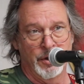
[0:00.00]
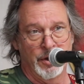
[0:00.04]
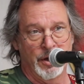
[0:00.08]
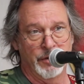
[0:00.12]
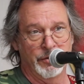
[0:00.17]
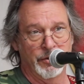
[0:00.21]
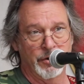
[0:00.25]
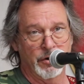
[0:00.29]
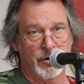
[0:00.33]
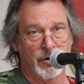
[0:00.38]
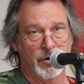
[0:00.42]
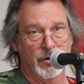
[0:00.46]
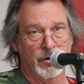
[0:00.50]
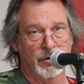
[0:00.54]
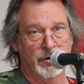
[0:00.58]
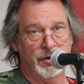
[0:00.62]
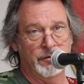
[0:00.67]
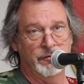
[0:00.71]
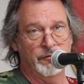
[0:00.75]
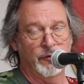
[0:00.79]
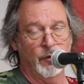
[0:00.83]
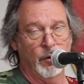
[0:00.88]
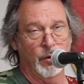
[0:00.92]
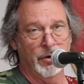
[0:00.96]
In their
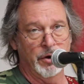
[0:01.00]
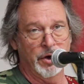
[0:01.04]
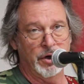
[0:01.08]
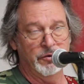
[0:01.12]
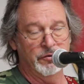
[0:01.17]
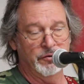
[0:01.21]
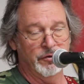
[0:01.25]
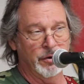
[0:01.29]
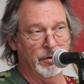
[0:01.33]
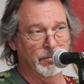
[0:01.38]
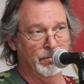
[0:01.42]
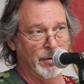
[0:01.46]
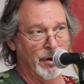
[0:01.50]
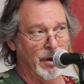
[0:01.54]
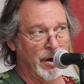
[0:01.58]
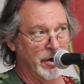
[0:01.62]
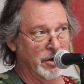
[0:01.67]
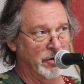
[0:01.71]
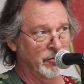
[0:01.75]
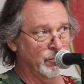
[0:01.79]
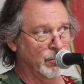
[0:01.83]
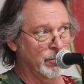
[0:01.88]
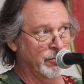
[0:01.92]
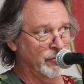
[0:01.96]
early 40s, their
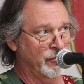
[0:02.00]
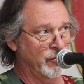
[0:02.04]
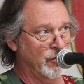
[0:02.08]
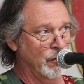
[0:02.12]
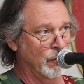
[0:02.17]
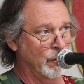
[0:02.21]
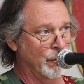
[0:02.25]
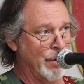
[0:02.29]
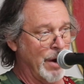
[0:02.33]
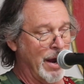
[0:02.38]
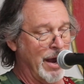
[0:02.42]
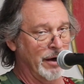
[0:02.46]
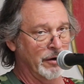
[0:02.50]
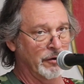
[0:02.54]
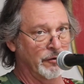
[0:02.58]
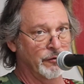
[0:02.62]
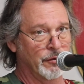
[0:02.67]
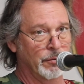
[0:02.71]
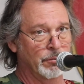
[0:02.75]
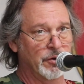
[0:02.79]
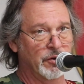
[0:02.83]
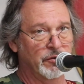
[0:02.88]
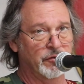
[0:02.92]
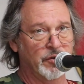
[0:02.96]
bodies were so racked
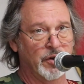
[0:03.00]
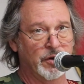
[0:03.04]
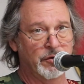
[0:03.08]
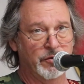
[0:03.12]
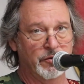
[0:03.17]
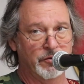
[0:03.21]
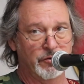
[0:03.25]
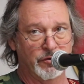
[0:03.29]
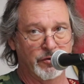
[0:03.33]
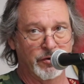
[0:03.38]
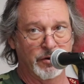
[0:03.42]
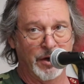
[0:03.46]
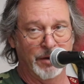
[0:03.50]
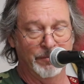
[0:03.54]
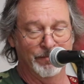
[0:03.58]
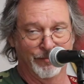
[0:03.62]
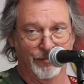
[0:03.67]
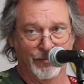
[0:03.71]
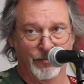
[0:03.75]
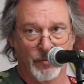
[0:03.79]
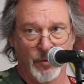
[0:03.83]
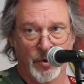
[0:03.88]
from this industry.